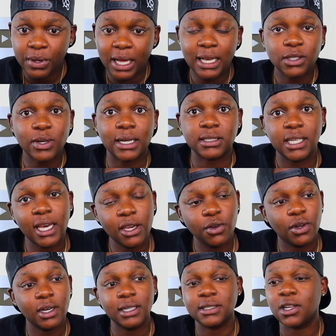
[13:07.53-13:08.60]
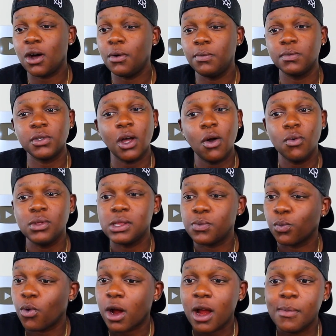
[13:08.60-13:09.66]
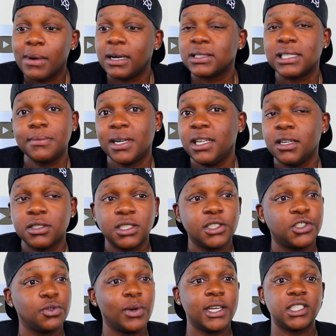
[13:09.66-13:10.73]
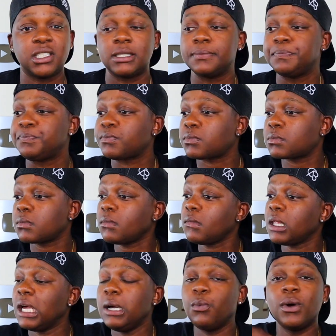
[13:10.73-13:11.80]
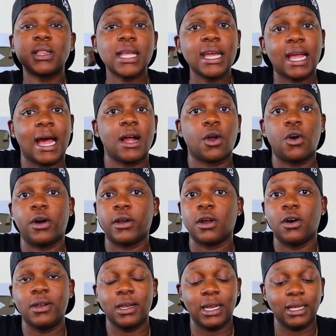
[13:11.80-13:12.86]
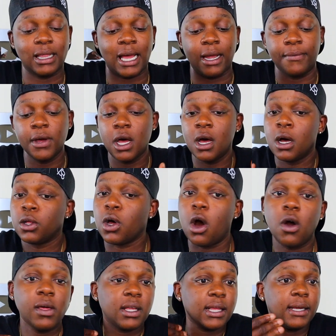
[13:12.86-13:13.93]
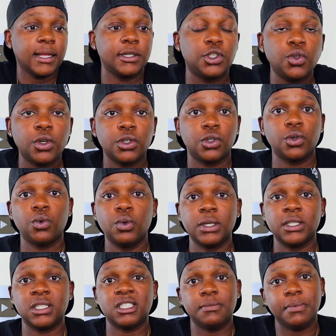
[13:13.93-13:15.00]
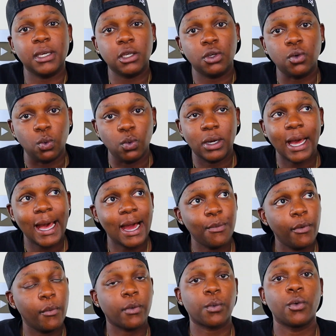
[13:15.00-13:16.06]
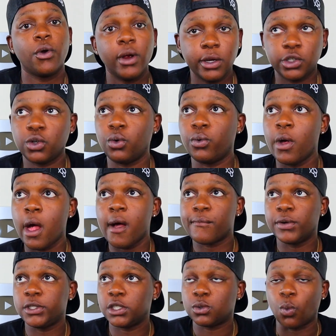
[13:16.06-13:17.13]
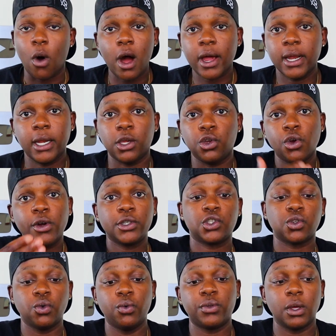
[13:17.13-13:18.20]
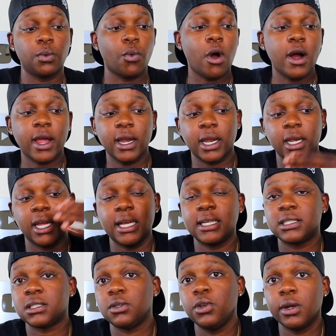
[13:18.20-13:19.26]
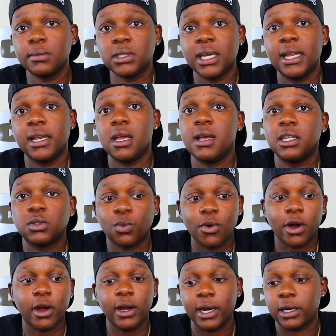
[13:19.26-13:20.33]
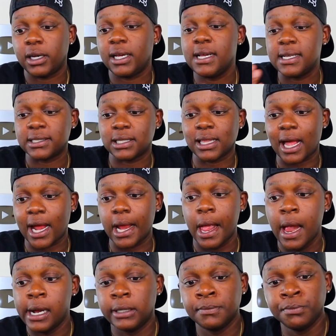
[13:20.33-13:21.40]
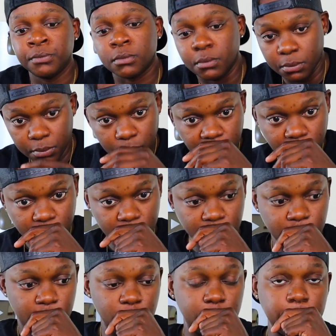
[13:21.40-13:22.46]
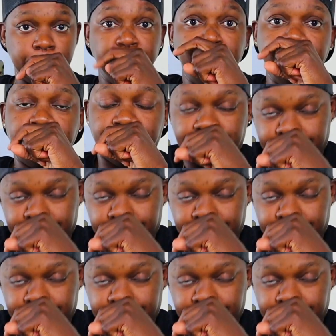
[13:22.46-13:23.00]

And that's why I tell you, cuz don't don't worry about somebody else's situation and what they got going on in their life. The only thing that you can do is just be you. God will reward you for just walking in your truth and walking in his, you know what I'm saying, in his word and his light. Excuse me.